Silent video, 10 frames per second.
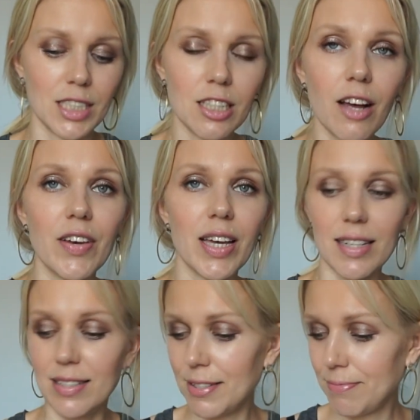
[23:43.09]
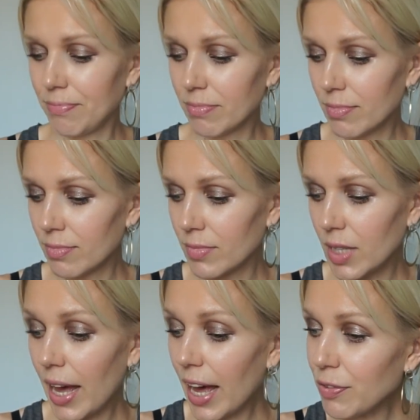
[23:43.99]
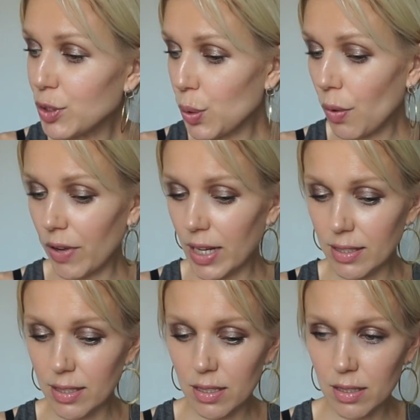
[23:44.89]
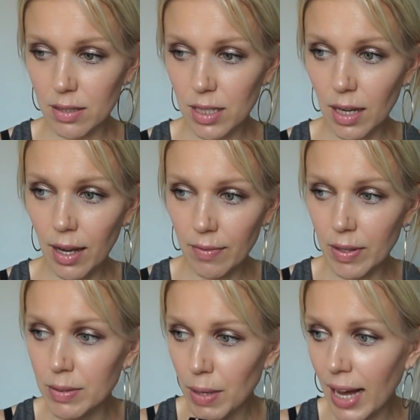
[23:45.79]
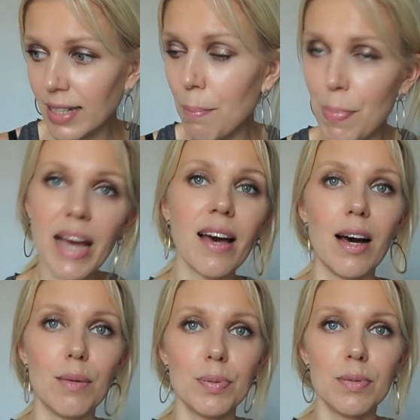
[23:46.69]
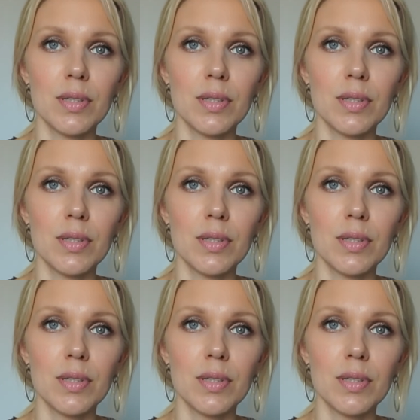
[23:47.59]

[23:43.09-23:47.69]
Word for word: Loving it. I have two of it. I have a, had a backup,